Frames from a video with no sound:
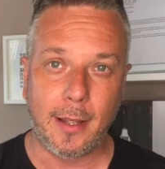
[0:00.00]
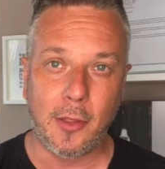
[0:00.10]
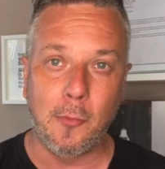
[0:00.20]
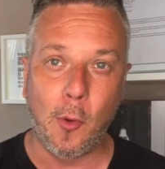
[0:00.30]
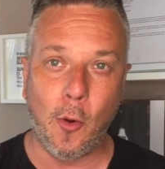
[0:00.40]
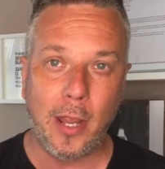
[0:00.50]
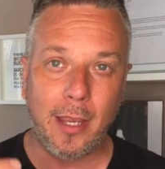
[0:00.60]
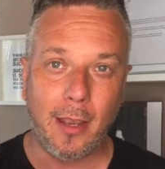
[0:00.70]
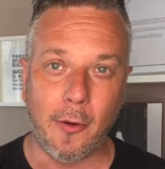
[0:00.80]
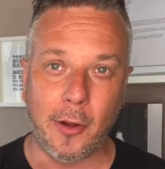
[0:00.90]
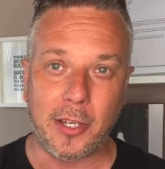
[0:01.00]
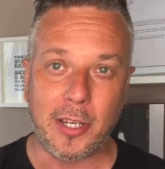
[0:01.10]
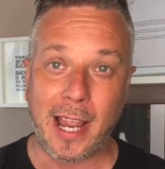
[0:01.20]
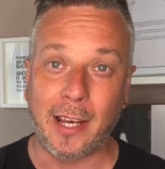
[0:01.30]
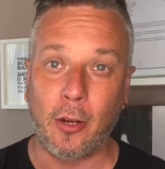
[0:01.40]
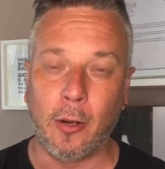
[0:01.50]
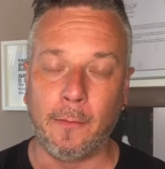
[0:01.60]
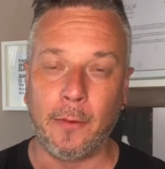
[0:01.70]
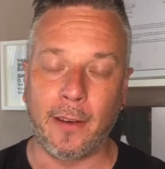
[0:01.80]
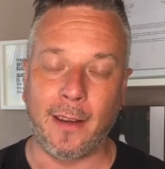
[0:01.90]
the more encouraged and
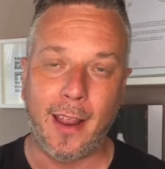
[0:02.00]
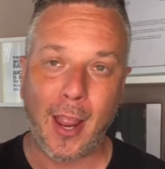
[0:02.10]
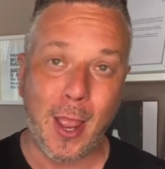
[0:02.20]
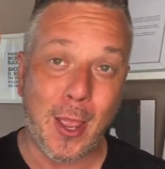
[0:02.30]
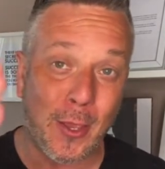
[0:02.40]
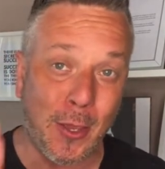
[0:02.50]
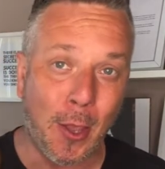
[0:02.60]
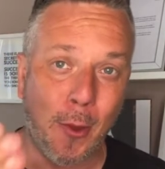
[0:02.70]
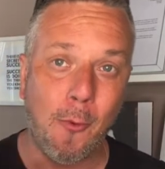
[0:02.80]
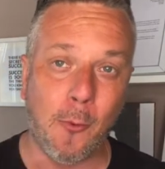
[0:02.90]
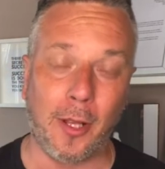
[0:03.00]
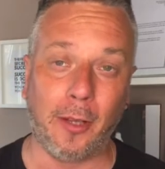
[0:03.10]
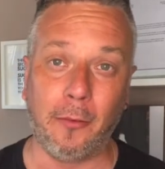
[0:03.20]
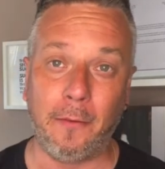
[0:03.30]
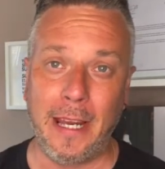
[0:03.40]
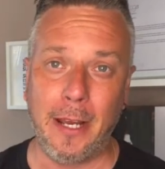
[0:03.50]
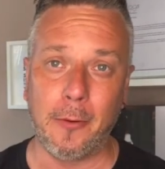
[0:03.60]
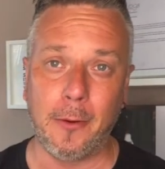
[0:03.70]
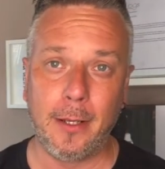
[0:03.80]
confident you will feel.